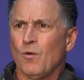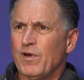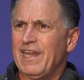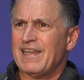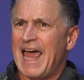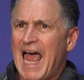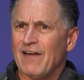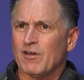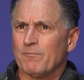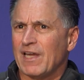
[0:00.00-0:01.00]
We didn't
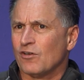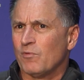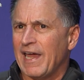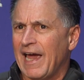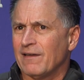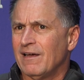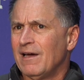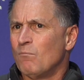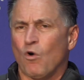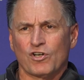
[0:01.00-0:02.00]
have it because we had
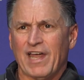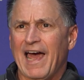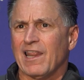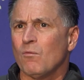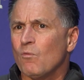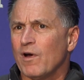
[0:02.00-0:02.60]
more talent.